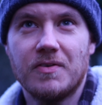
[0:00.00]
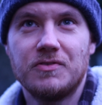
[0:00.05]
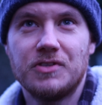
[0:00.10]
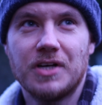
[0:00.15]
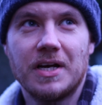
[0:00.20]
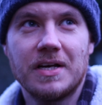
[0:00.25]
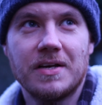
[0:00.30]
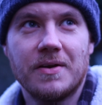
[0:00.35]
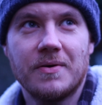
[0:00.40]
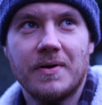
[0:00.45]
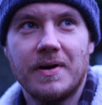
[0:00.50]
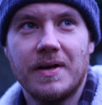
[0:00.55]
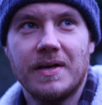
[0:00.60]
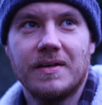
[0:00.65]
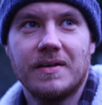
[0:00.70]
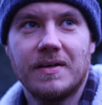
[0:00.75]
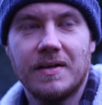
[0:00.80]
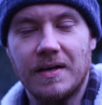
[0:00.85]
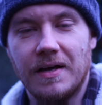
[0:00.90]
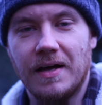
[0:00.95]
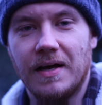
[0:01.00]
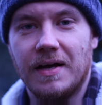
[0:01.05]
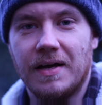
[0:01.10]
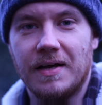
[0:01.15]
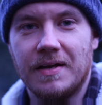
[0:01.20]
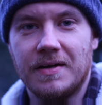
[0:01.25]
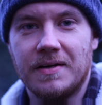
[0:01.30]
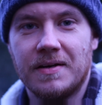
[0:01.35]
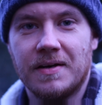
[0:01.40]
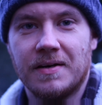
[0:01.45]
of January,
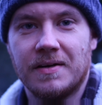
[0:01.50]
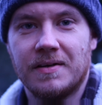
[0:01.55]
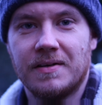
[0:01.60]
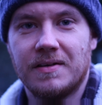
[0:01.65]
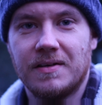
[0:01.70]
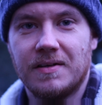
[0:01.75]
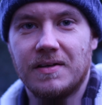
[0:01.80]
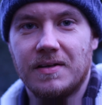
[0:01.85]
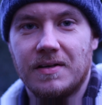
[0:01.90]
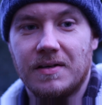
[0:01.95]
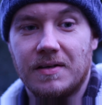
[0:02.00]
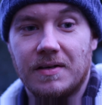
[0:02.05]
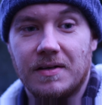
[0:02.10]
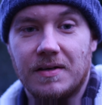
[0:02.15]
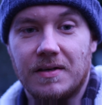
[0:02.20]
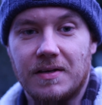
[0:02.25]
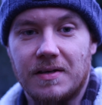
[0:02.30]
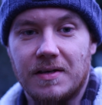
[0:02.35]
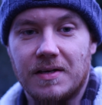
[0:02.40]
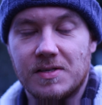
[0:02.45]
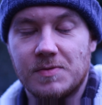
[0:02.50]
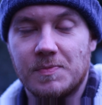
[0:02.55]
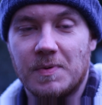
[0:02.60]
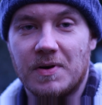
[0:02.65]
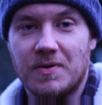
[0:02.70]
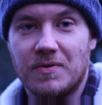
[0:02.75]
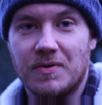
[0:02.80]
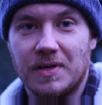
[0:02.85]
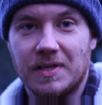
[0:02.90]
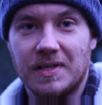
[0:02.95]
and uh, it's been
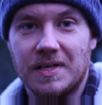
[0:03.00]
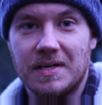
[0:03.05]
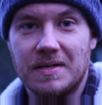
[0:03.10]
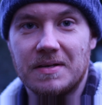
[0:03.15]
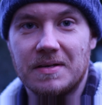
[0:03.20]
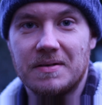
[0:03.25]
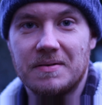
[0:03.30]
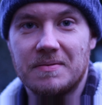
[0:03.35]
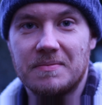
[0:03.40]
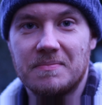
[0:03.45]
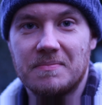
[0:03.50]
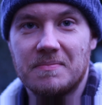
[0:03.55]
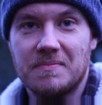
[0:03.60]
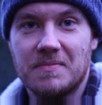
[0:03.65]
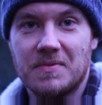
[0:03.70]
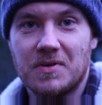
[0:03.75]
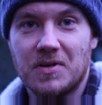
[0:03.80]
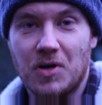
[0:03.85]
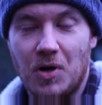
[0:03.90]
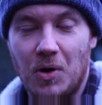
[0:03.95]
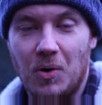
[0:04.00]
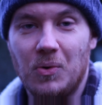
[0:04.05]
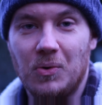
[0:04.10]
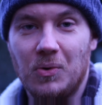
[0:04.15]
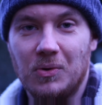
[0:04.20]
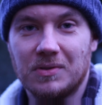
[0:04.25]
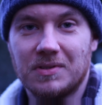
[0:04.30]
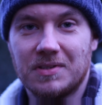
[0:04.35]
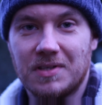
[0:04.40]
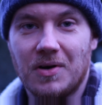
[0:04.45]
a really
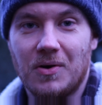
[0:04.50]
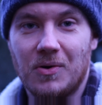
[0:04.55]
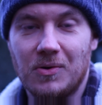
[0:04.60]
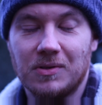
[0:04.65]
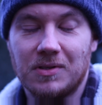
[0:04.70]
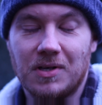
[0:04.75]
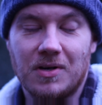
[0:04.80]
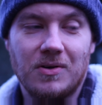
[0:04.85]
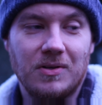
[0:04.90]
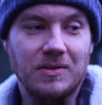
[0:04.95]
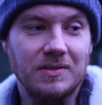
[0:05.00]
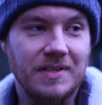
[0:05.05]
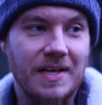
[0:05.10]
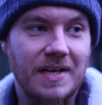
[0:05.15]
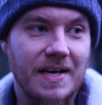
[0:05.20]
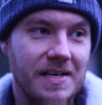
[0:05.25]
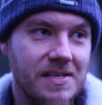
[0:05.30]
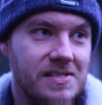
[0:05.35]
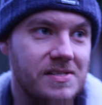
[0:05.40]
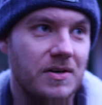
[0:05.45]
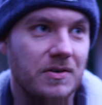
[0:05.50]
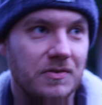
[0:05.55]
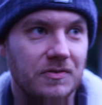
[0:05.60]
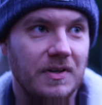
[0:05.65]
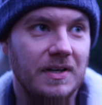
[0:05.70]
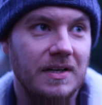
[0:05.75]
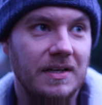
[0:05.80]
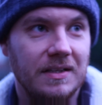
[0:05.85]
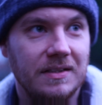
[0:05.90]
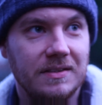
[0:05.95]
cold, cold, cold day so
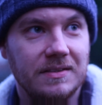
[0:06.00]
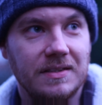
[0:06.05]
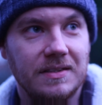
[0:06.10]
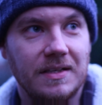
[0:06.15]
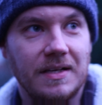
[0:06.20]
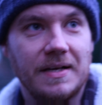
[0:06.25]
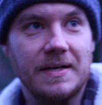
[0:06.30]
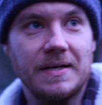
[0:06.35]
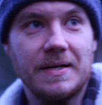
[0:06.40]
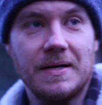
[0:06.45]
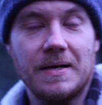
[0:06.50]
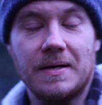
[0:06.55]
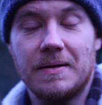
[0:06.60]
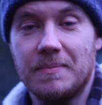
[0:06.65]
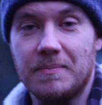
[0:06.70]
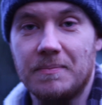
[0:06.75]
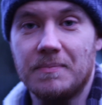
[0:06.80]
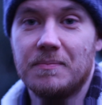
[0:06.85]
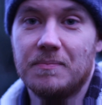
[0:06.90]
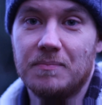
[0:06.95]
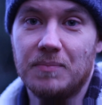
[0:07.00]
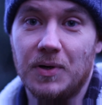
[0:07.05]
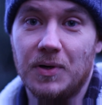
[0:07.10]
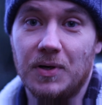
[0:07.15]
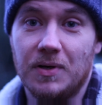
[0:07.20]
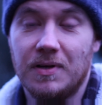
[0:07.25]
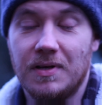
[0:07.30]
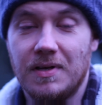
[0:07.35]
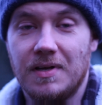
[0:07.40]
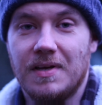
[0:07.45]
far. Uh, but
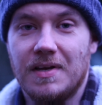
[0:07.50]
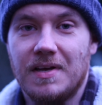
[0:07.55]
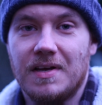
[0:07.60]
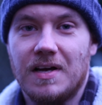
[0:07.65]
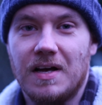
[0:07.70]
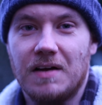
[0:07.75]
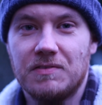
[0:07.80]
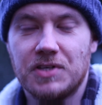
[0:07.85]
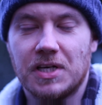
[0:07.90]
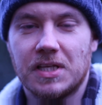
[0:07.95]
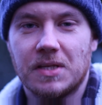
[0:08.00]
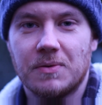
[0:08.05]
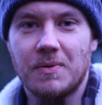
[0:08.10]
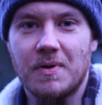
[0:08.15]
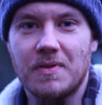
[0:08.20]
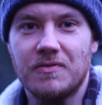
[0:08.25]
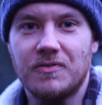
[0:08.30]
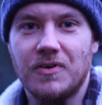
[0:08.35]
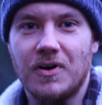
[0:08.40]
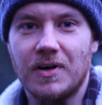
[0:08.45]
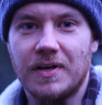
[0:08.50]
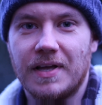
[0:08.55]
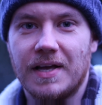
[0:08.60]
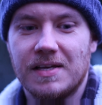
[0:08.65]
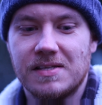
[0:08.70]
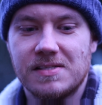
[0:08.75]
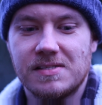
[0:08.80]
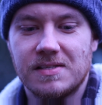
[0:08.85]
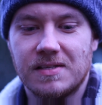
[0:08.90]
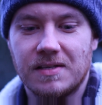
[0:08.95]
I've checked the weather
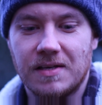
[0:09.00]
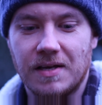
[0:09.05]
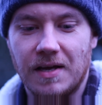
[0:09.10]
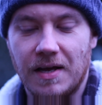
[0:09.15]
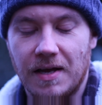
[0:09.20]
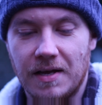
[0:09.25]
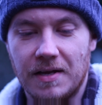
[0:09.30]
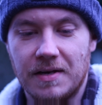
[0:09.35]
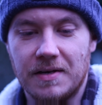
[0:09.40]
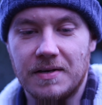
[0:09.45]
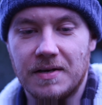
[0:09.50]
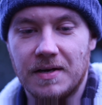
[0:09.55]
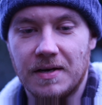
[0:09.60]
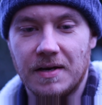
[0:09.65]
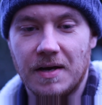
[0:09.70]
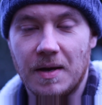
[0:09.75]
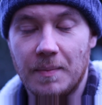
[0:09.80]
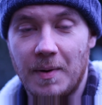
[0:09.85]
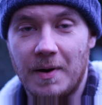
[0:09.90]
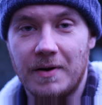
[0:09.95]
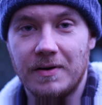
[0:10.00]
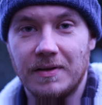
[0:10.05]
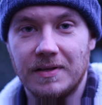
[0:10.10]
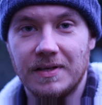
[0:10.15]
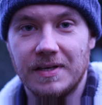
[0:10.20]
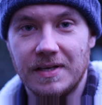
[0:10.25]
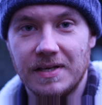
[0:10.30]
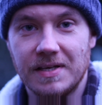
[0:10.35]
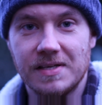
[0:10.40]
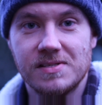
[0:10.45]
forecast, and uh, apparently
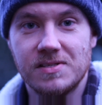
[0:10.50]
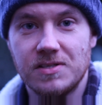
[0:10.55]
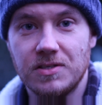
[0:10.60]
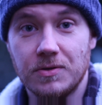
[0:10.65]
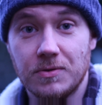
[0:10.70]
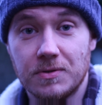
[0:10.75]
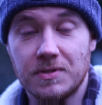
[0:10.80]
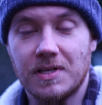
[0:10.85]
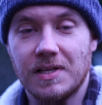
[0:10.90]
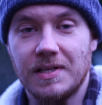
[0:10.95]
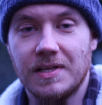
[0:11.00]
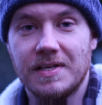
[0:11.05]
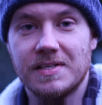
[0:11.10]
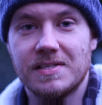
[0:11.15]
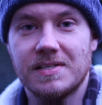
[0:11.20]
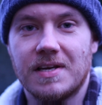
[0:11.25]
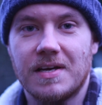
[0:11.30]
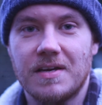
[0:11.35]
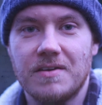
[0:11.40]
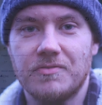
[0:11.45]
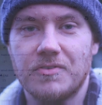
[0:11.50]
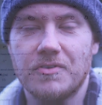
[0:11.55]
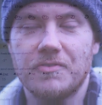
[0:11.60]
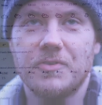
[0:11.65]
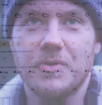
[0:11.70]
it is due to clear tonight for a